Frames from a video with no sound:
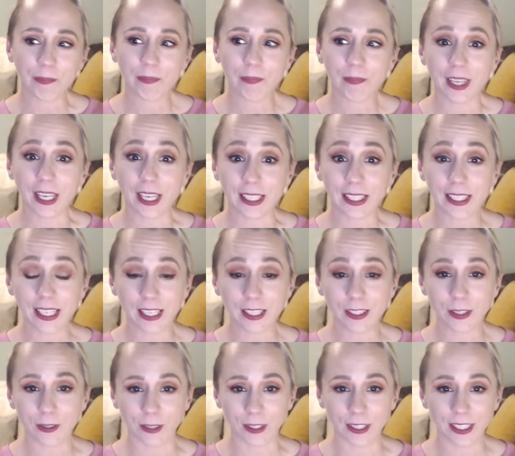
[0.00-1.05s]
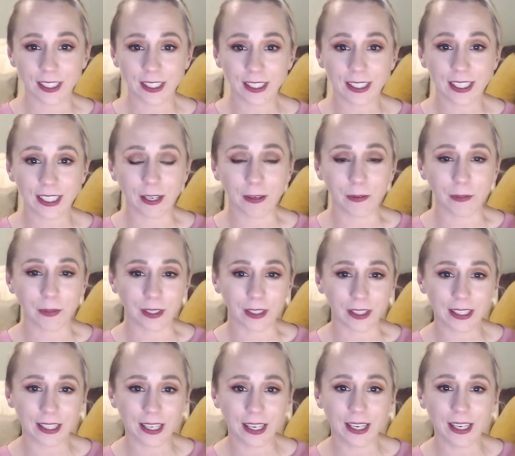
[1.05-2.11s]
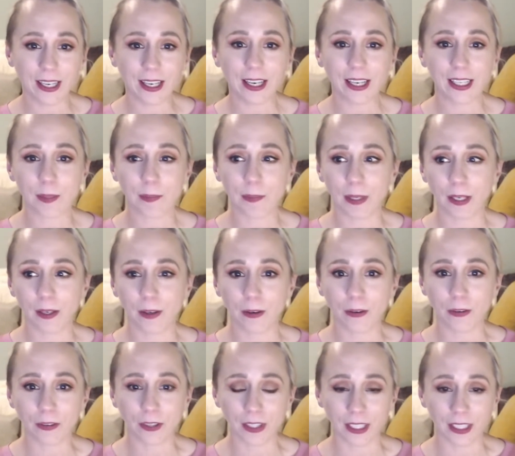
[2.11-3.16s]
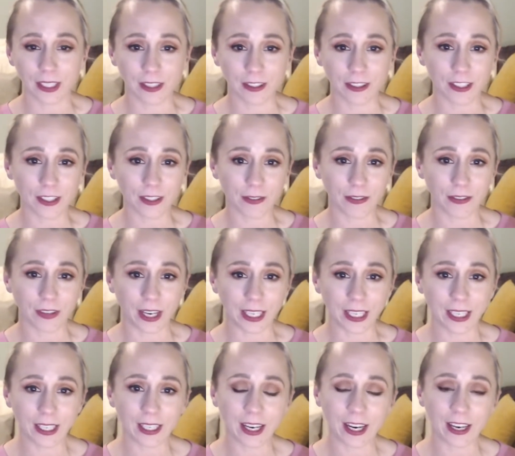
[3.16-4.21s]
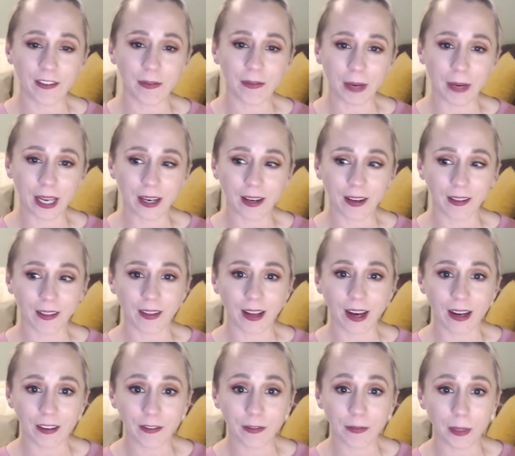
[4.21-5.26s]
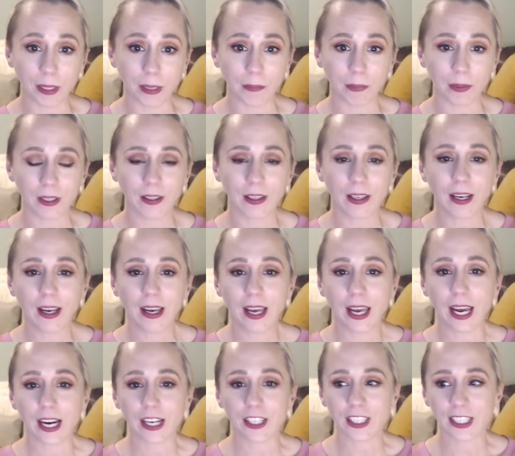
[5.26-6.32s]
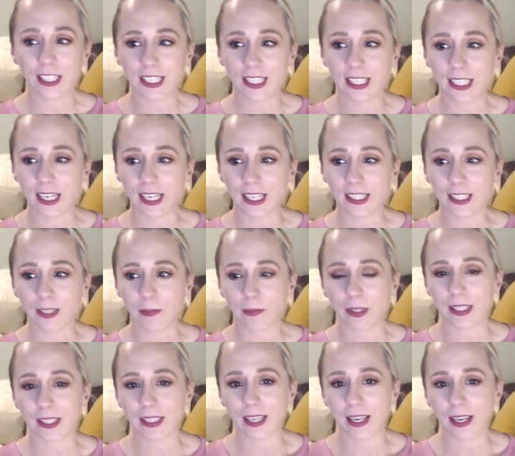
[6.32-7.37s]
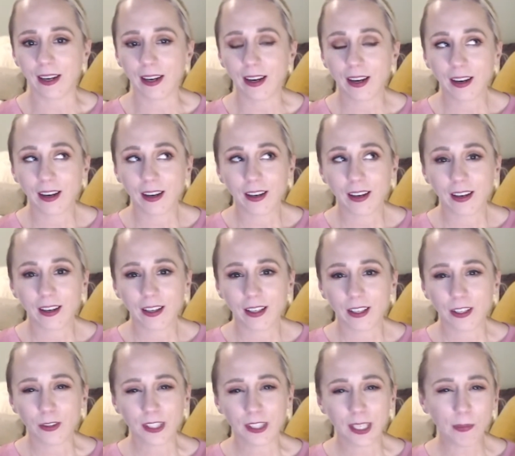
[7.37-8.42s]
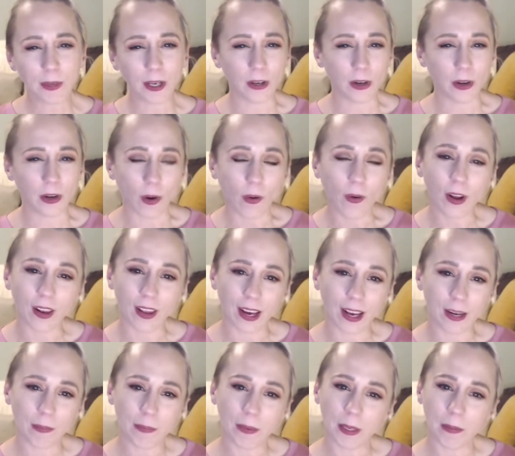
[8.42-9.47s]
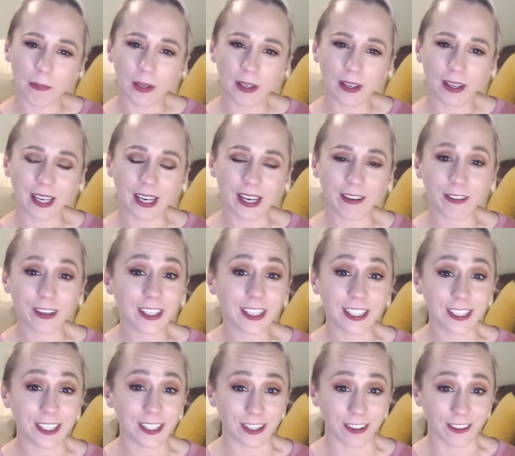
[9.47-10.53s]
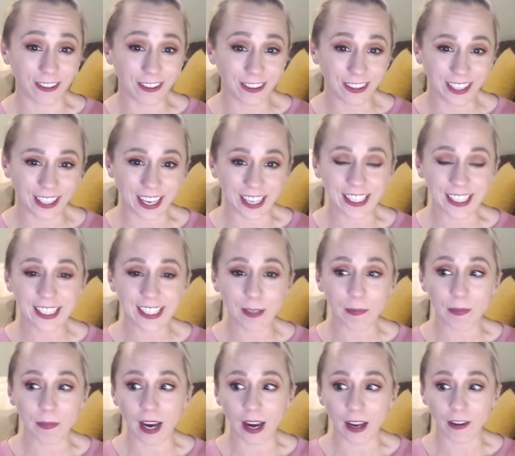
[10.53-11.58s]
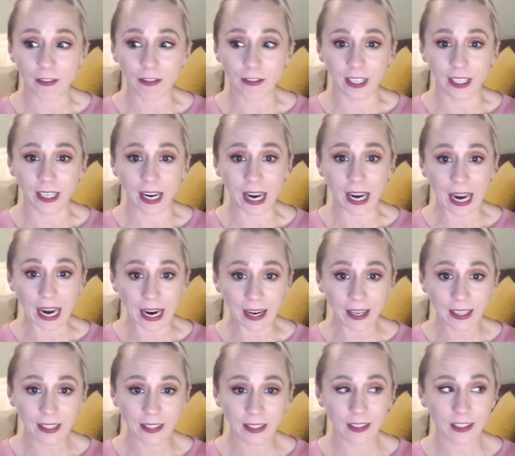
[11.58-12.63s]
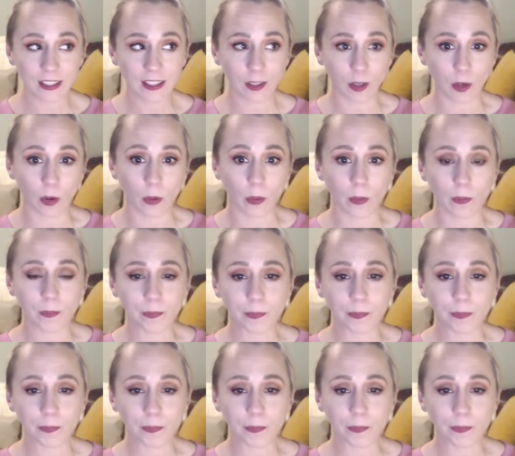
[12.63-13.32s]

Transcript: Inside sources, I will say, has been over the years of writing, I've met a lot of people. Actually today someone said, "You seem to know a lot of people," and I really don't. I just am not afraid to ask. So